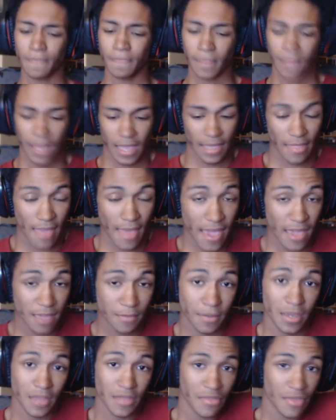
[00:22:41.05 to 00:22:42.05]
And that can
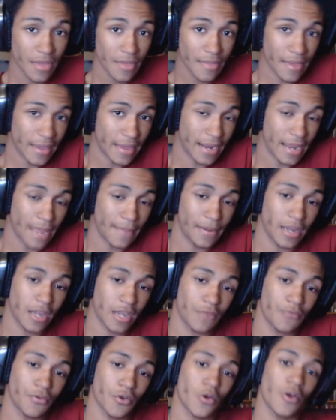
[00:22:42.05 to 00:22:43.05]
be a thing that can happen. I could
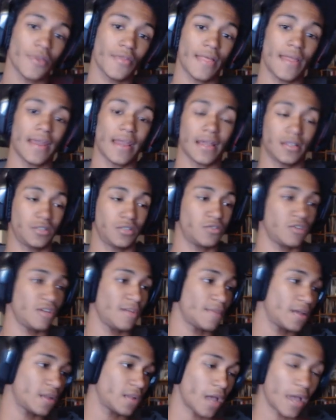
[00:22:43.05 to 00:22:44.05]
record that, I could stream
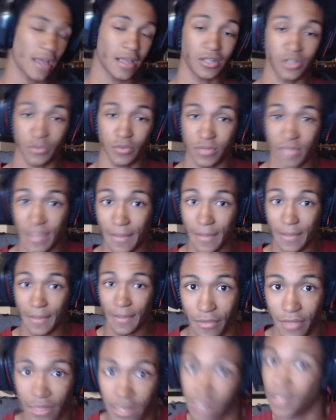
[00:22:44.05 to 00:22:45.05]
it, I could do something with
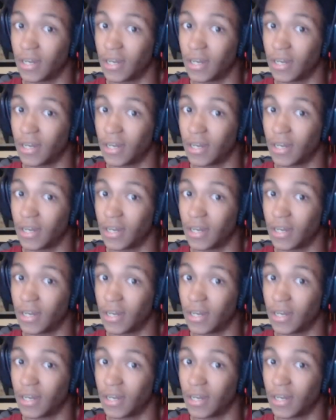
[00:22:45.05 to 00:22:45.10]
it,